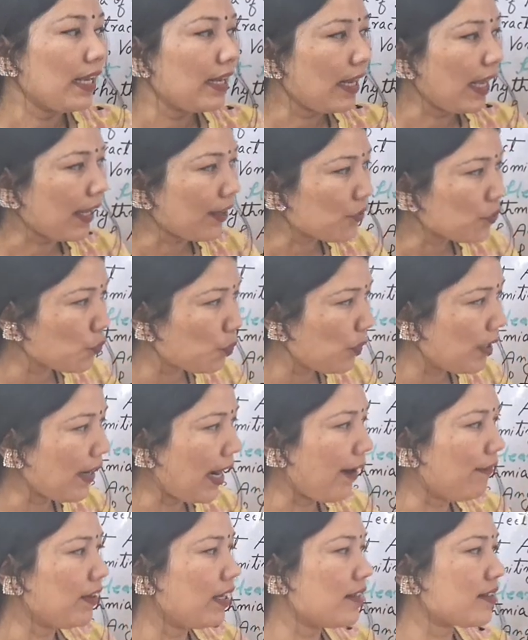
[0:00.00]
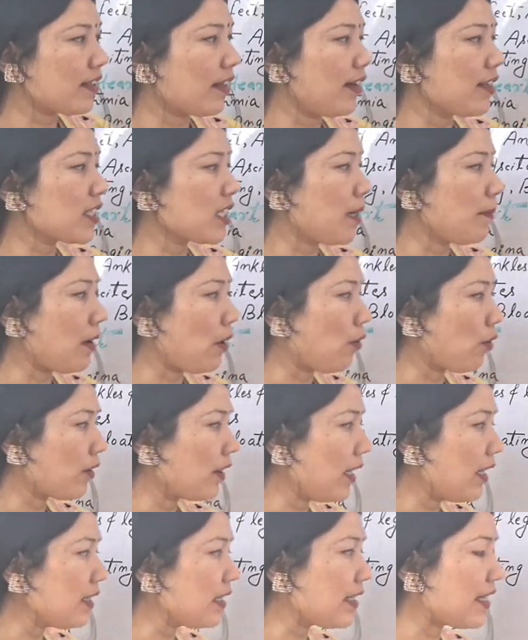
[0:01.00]
Next, we have discussed
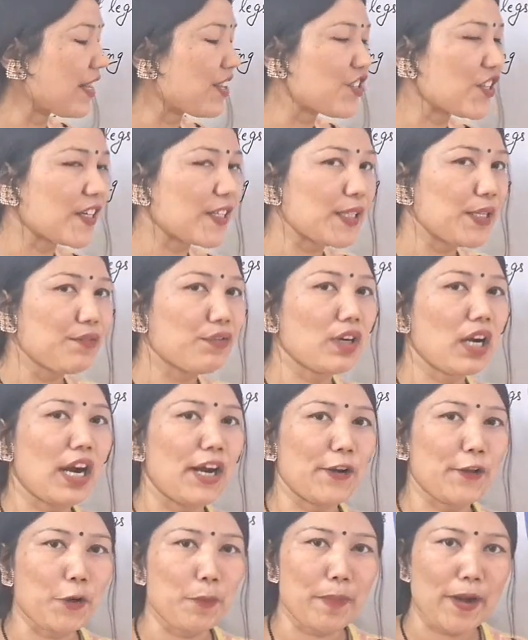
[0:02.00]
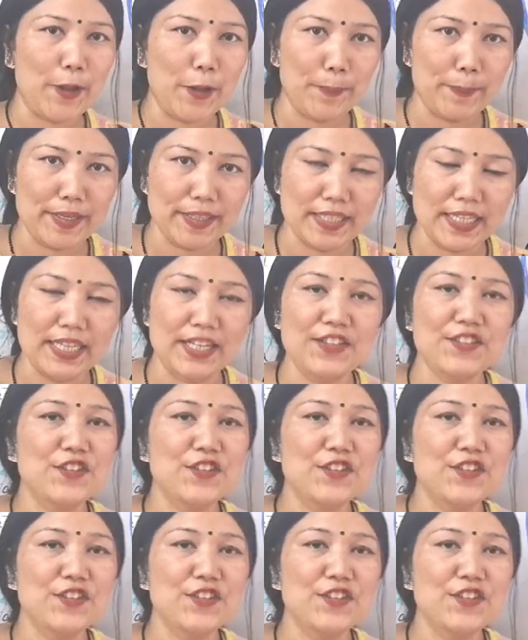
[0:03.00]
about that restrictive cardiomyopathy.